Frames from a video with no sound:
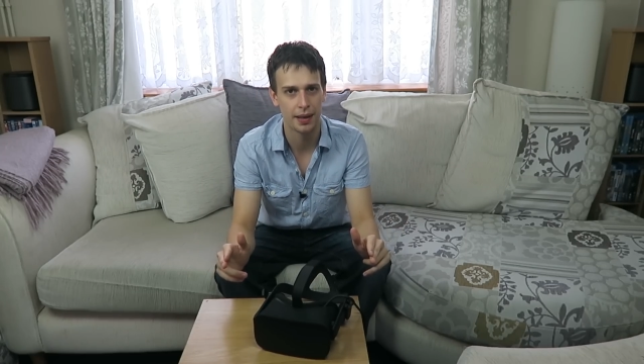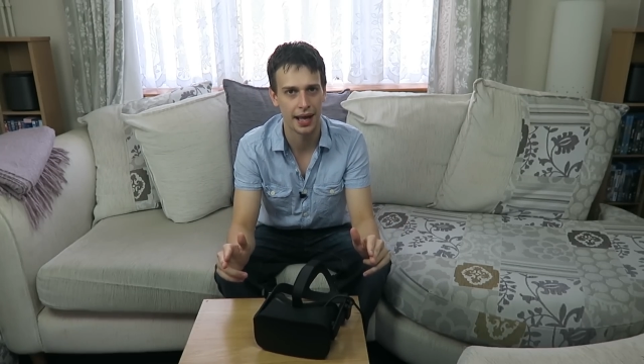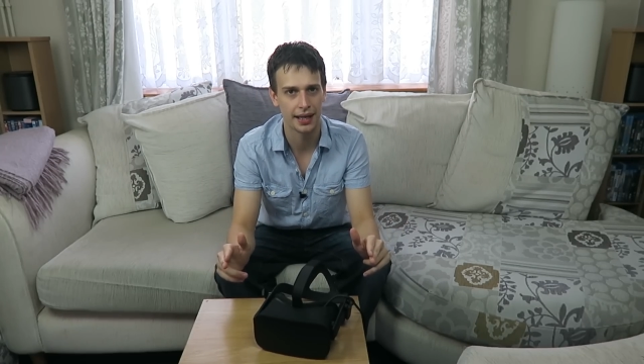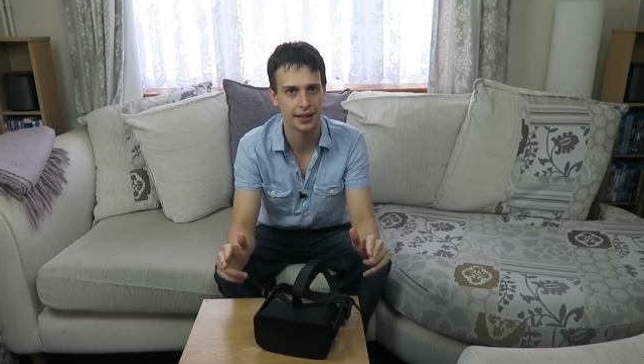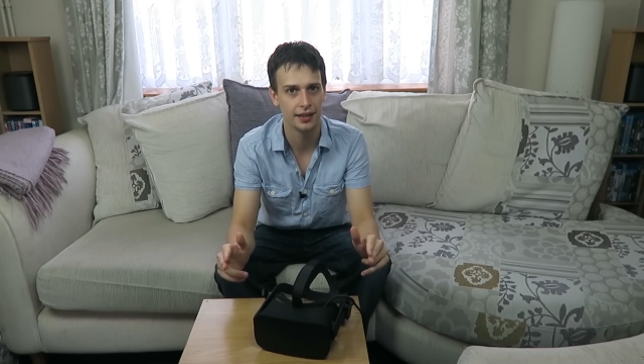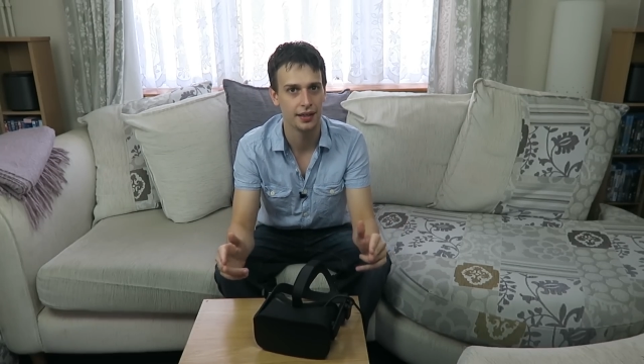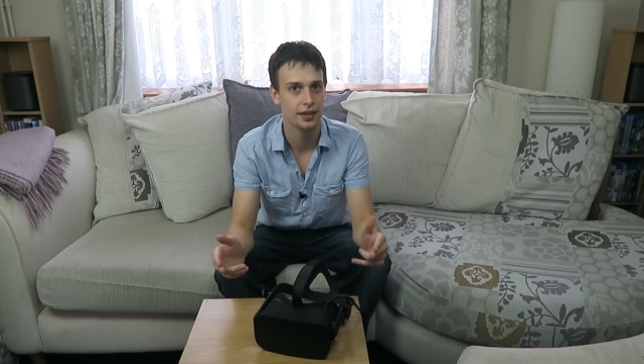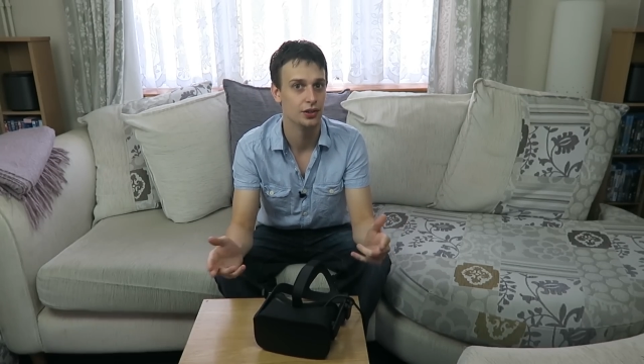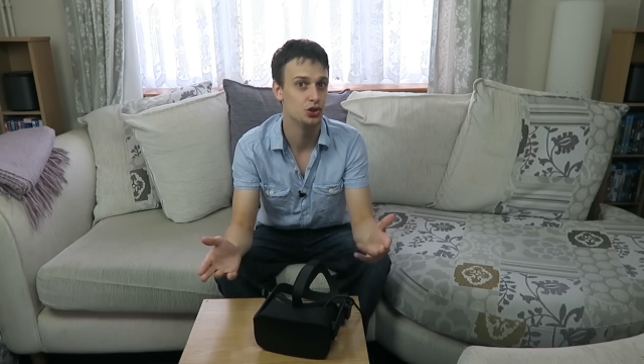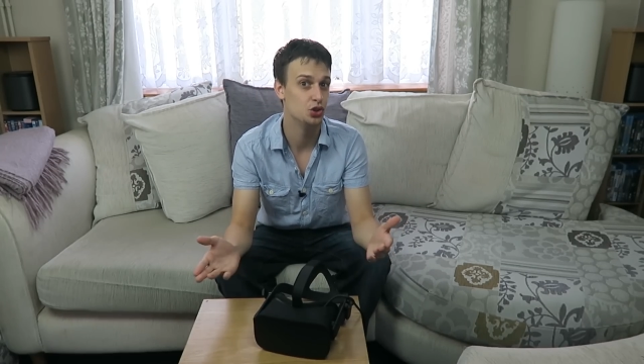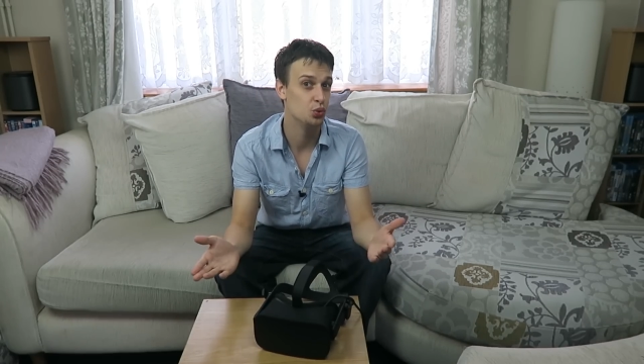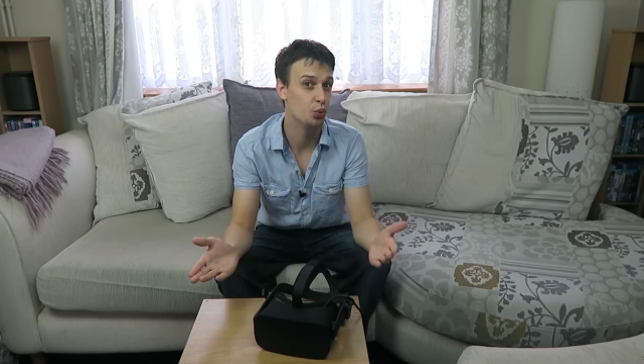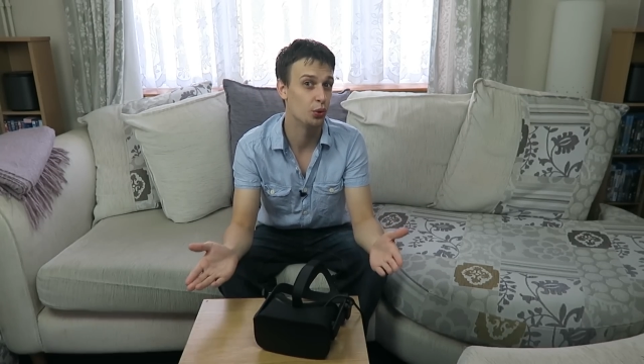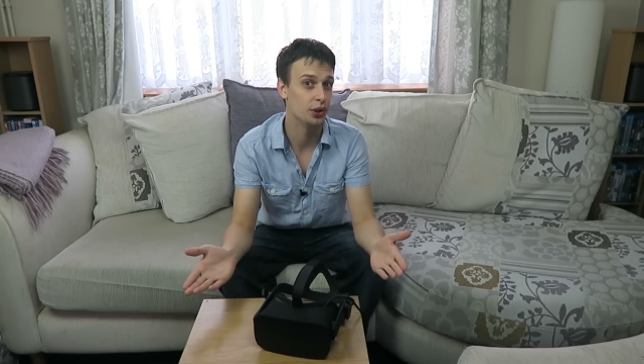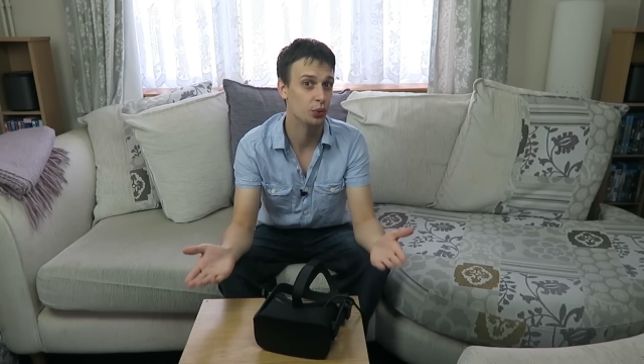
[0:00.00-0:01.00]
back
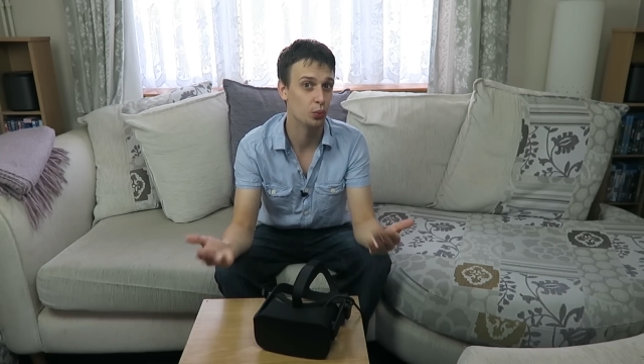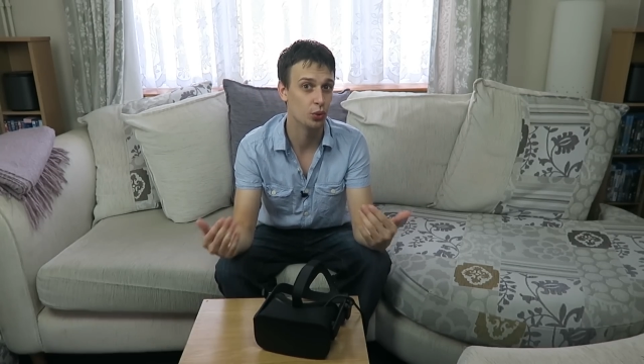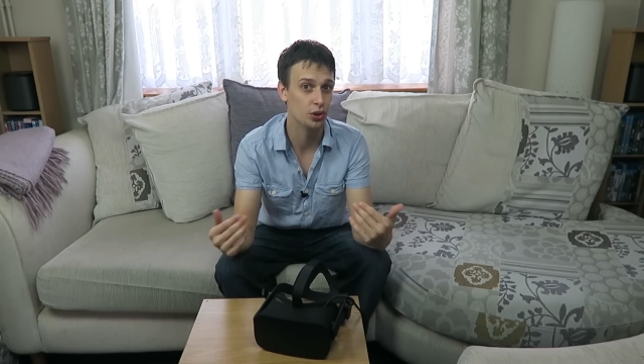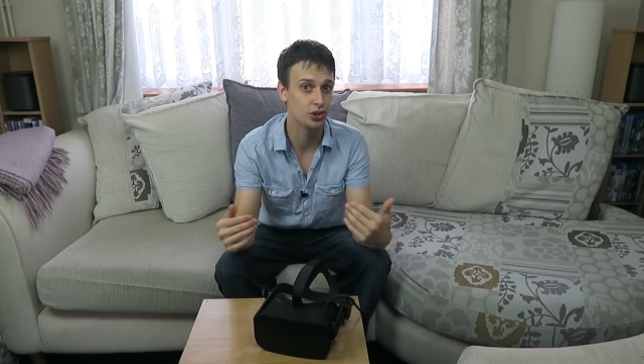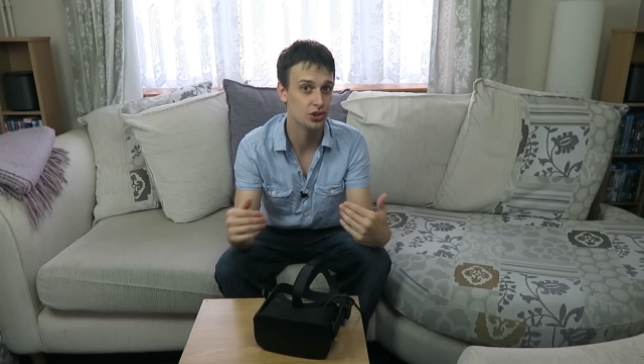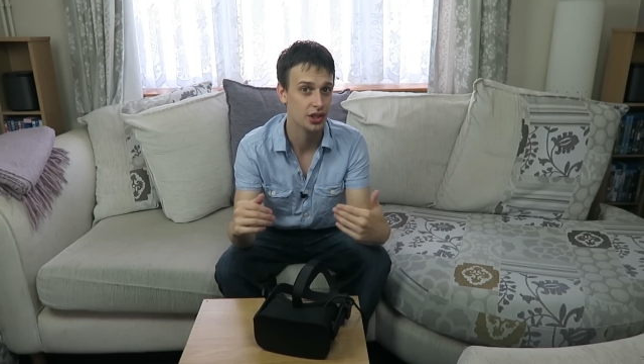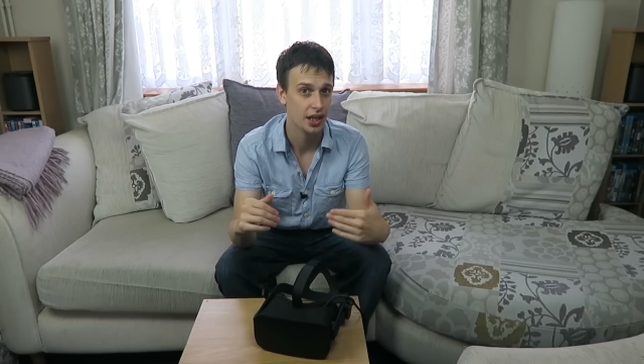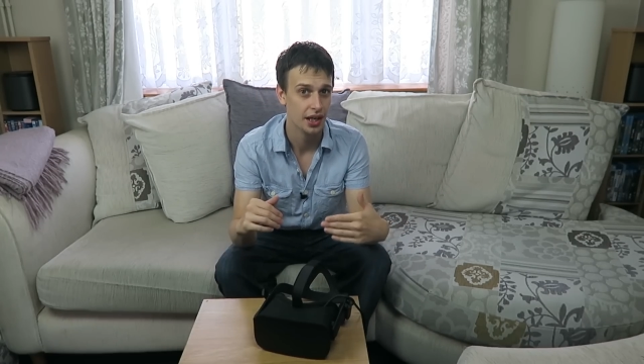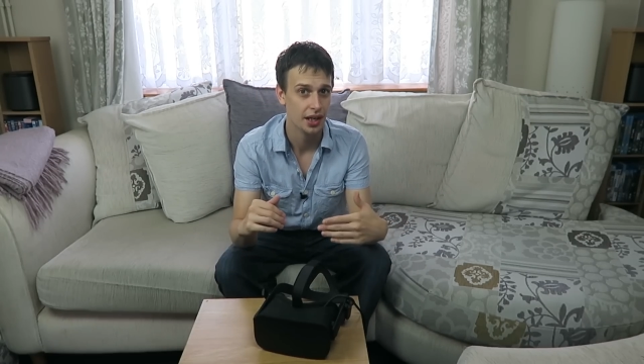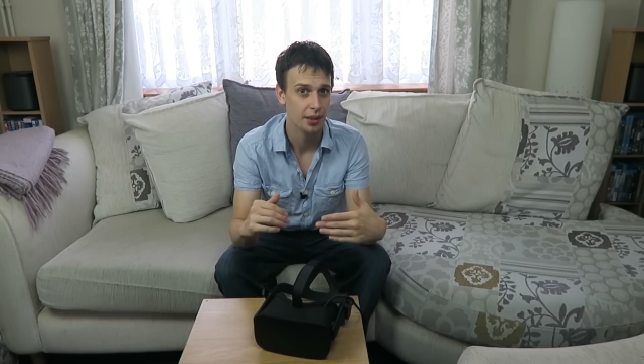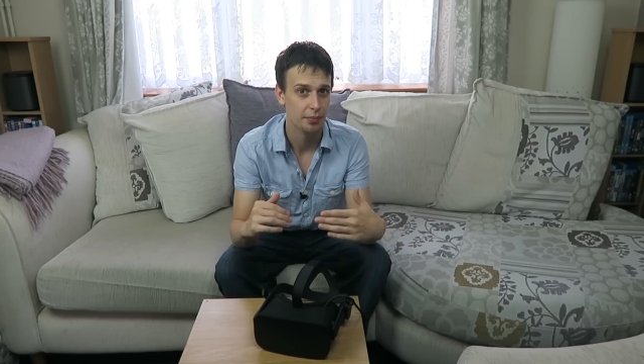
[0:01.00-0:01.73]
to what it was